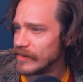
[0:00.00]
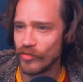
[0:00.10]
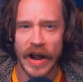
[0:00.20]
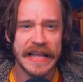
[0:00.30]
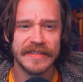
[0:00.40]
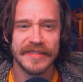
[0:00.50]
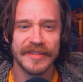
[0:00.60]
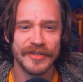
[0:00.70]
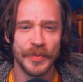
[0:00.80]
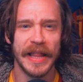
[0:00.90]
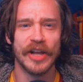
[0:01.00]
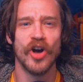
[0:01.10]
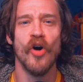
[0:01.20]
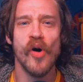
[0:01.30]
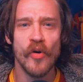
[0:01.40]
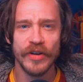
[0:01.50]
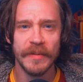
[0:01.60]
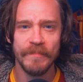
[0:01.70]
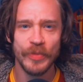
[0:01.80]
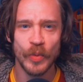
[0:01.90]
rights, so we co-owned
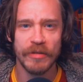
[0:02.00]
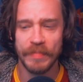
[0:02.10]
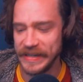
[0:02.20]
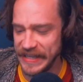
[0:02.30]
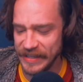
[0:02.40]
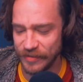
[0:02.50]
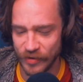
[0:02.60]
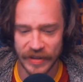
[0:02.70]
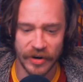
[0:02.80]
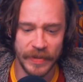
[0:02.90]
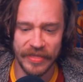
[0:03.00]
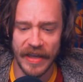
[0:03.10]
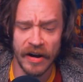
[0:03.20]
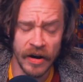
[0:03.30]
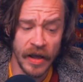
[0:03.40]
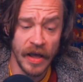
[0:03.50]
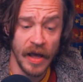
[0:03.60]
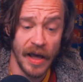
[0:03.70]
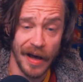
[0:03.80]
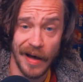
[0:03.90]
him with Batiste for a little bit there,
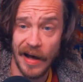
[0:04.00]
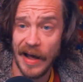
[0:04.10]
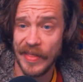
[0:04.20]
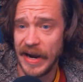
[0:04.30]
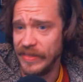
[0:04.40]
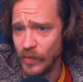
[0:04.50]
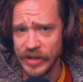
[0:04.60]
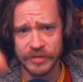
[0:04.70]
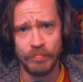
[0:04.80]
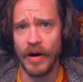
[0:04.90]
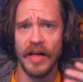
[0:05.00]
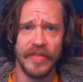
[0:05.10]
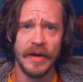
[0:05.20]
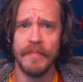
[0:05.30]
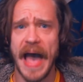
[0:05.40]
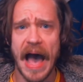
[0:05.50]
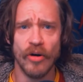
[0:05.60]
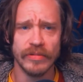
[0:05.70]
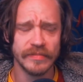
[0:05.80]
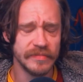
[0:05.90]
and then I think we just bought them
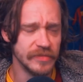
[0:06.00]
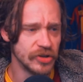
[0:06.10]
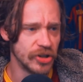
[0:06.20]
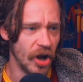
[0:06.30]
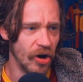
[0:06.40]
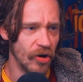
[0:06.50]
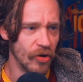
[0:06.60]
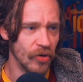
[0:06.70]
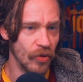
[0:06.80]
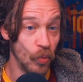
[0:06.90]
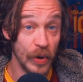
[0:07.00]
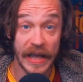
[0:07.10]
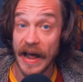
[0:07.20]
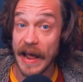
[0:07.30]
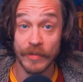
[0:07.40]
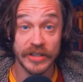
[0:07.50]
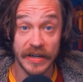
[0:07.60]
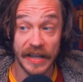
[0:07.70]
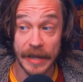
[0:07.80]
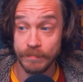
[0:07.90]
out. So we got
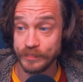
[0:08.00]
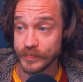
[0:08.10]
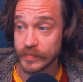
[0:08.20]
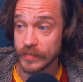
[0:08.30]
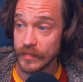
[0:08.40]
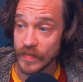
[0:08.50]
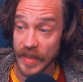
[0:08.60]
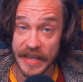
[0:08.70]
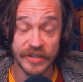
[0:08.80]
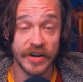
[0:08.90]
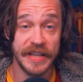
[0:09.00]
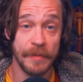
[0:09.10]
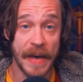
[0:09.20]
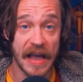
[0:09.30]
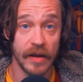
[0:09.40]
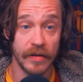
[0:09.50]
Emerson again. He's going to